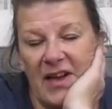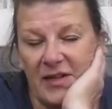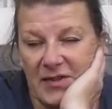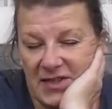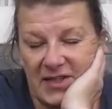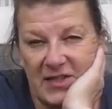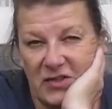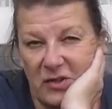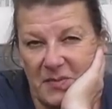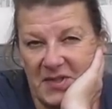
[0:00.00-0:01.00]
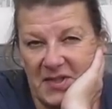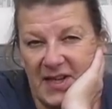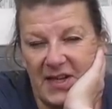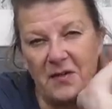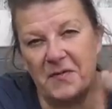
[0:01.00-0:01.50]
outstanding jobs
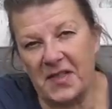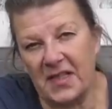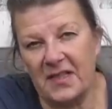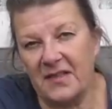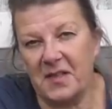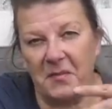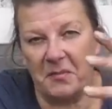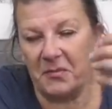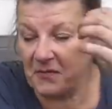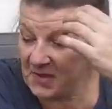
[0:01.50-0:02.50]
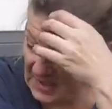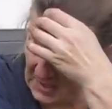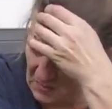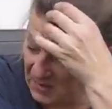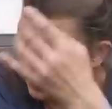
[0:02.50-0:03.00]
today. Obviously, some of them you've
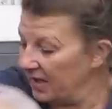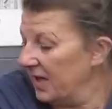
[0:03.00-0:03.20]
seen with